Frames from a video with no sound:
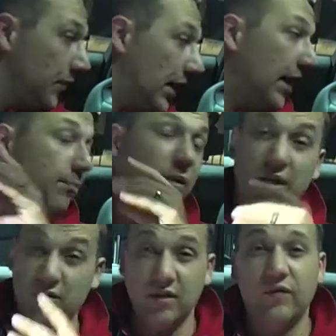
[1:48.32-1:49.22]
a
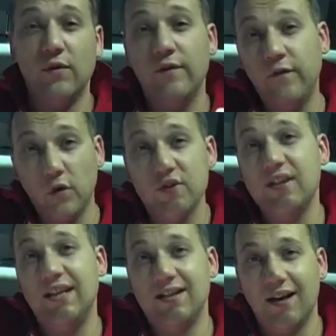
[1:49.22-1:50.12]
beautiful
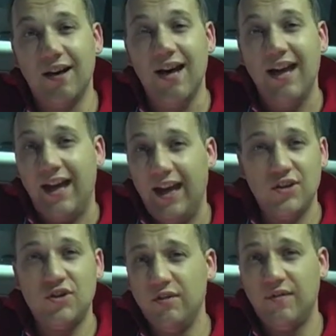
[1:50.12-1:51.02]
4-seater
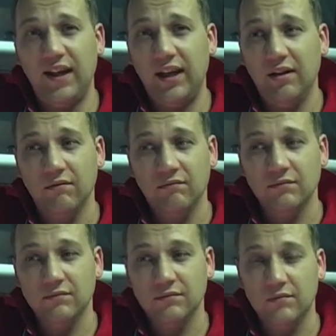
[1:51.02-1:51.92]
SUV
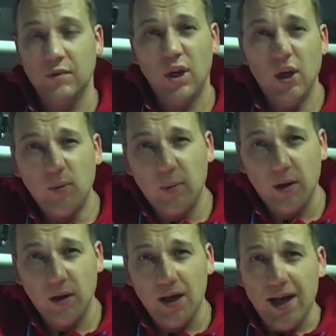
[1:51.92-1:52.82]
coupe.
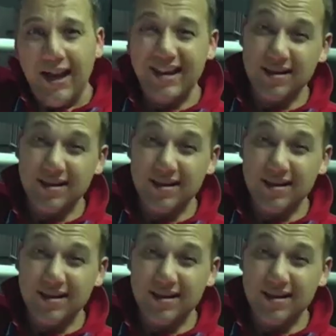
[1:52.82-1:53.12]
It's